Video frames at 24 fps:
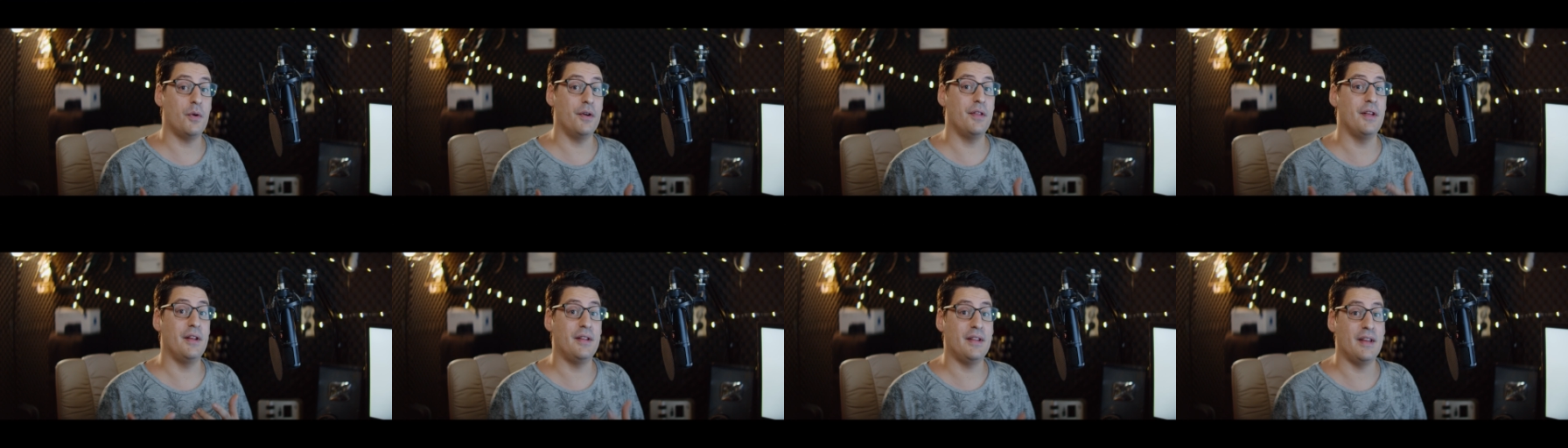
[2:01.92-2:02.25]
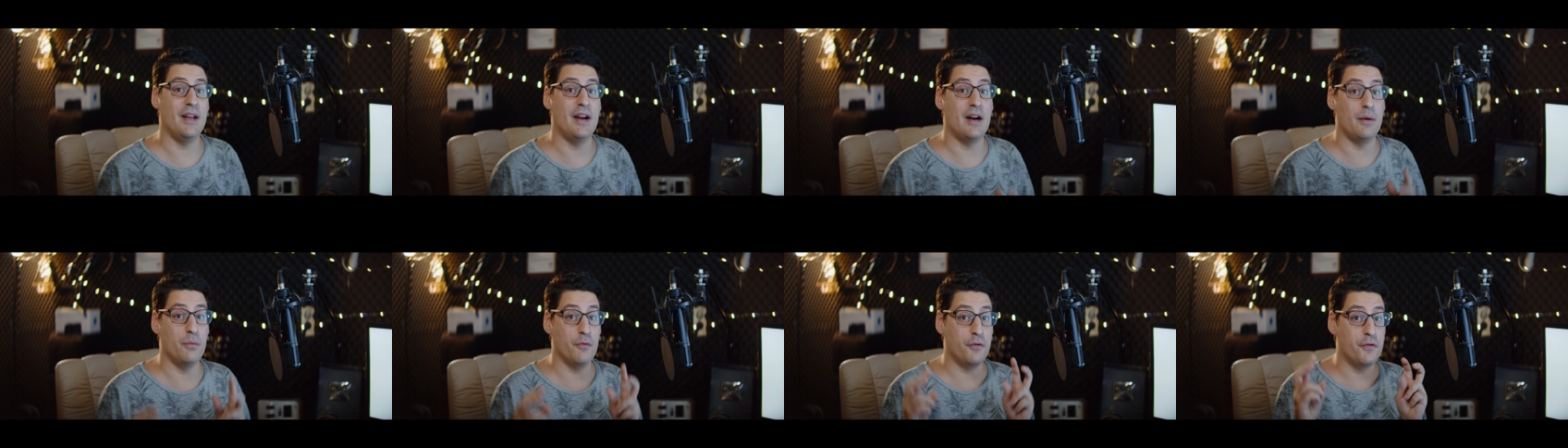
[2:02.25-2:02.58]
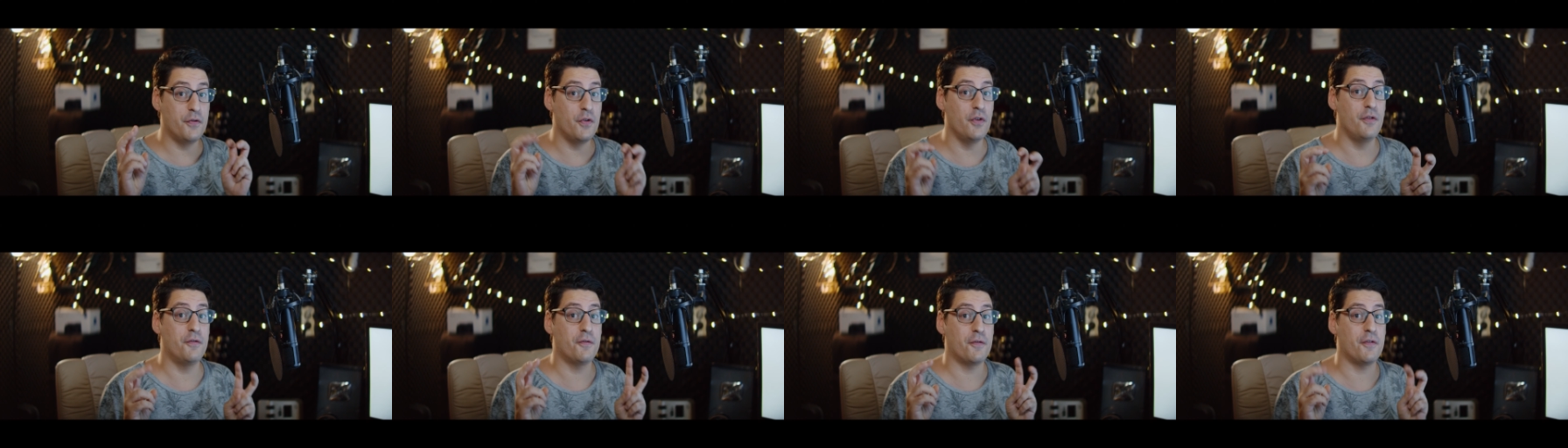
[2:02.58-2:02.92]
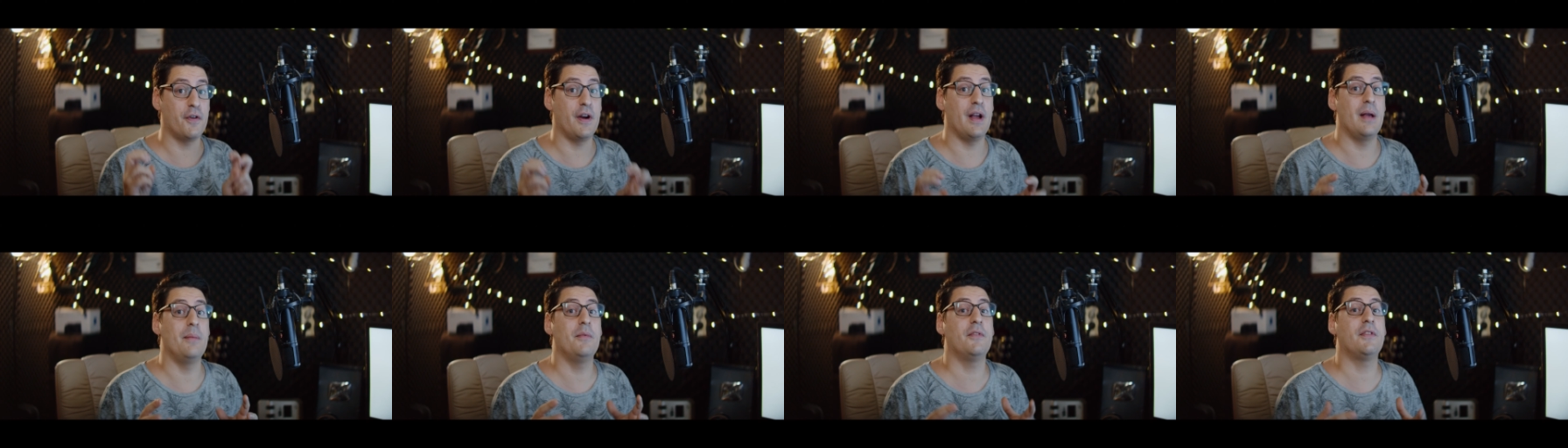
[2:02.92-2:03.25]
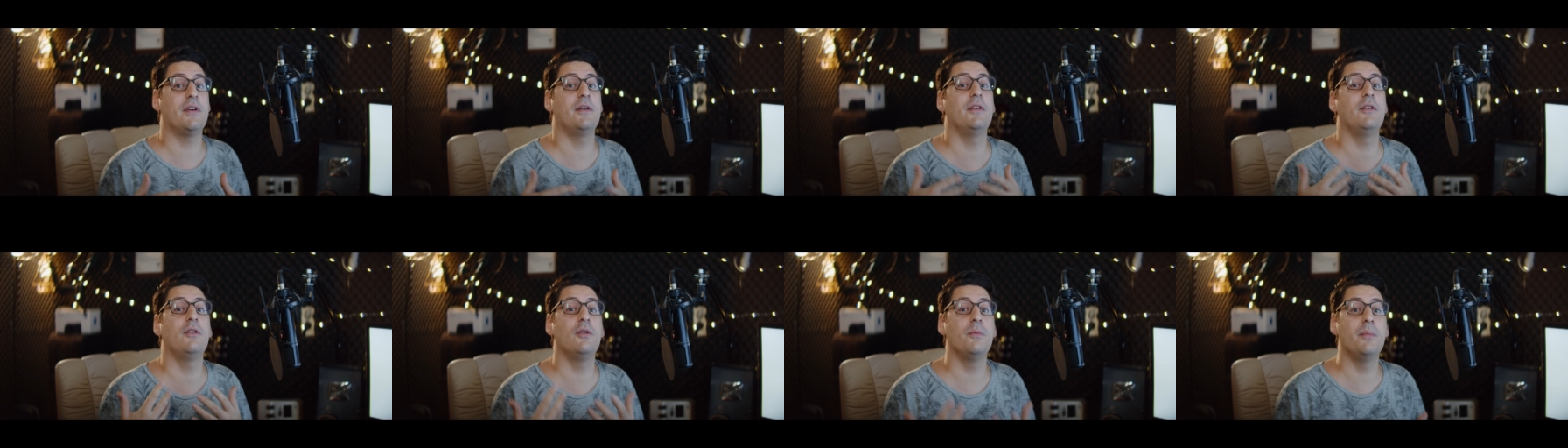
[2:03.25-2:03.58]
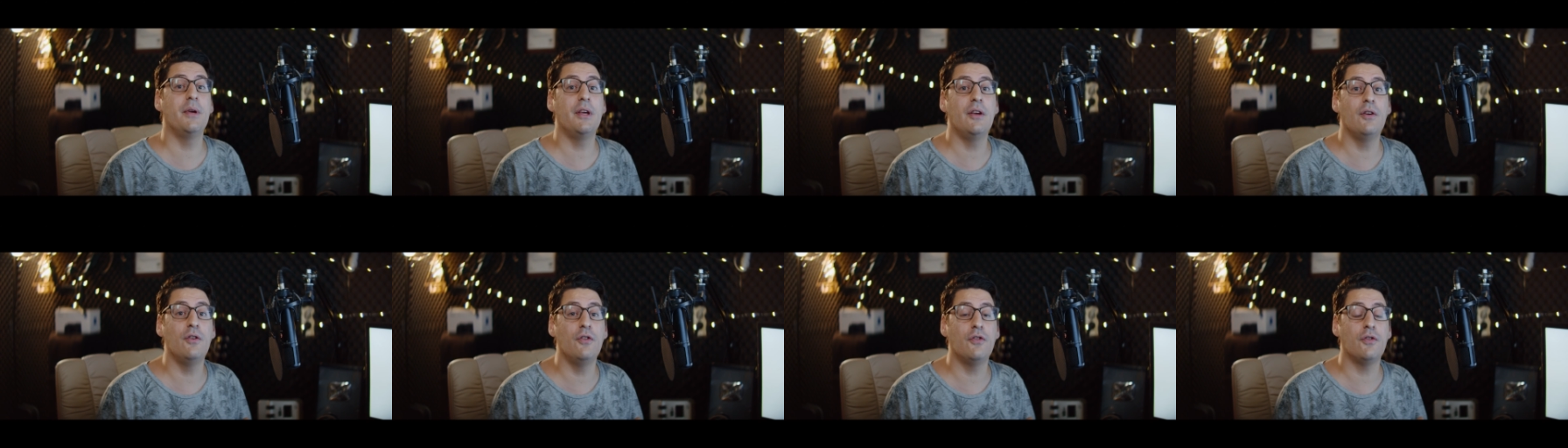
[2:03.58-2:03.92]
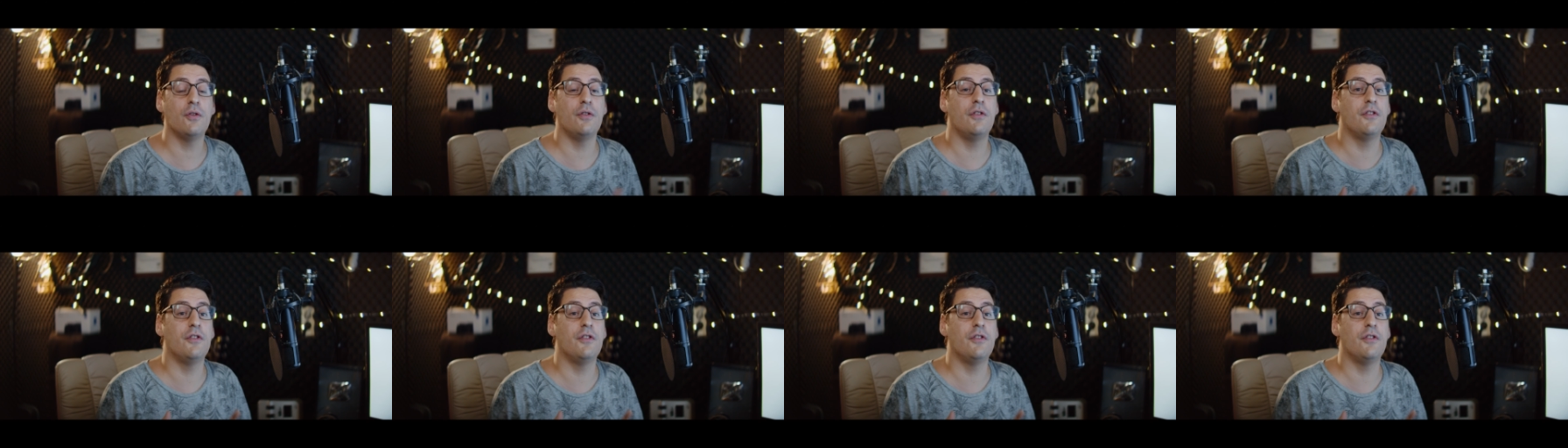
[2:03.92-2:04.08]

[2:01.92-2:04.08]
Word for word: where the term full frame started to be used to